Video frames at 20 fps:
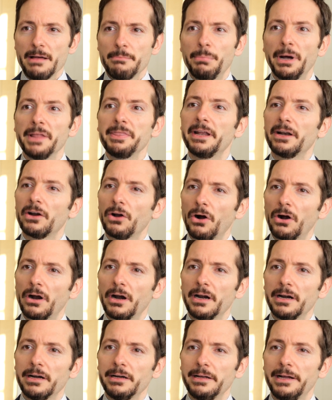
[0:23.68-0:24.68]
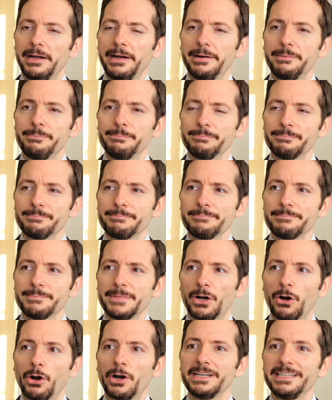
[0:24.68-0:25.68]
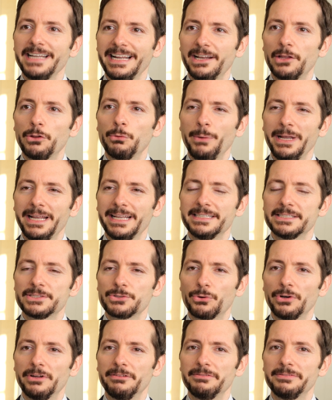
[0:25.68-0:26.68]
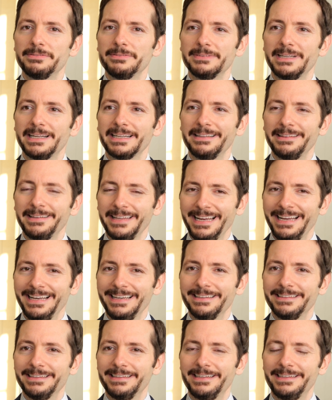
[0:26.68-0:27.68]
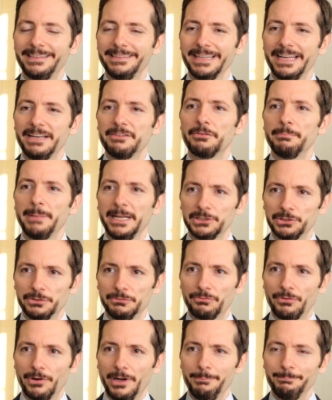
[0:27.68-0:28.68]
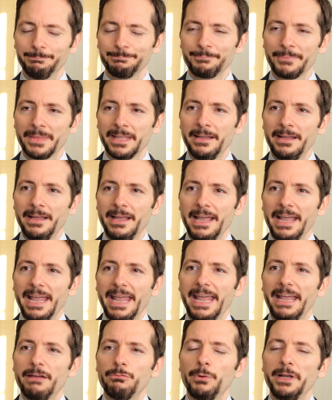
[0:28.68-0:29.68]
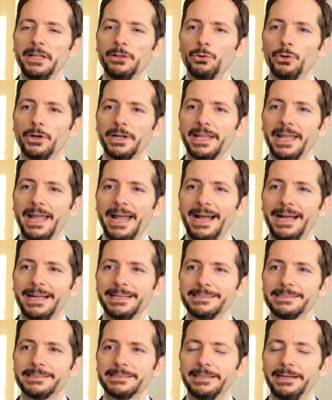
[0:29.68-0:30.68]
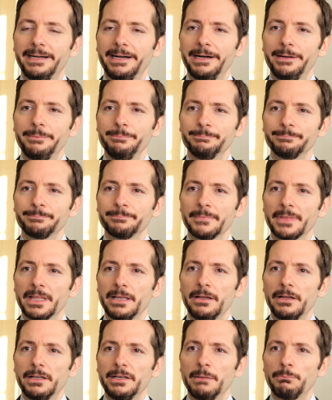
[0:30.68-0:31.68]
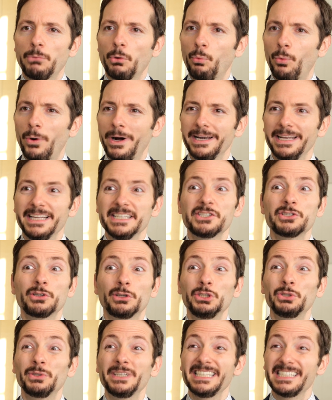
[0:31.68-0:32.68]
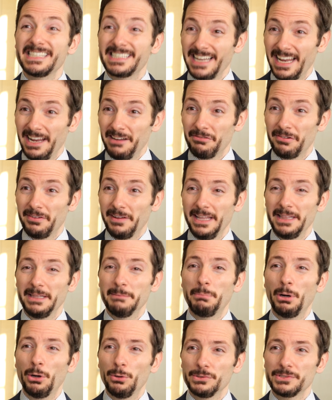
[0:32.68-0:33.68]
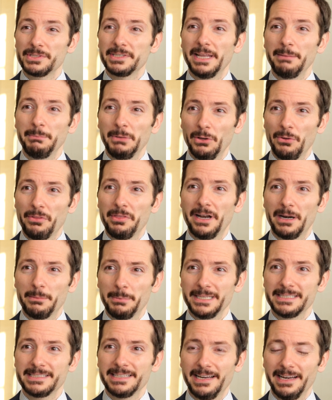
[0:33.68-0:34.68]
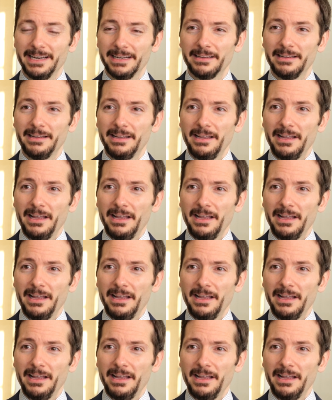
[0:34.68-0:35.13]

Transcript: but there are um, there are data that we can sort of glean uh, information from. If we look at um, Number one, is surgery safe in the post immunotherapy setting?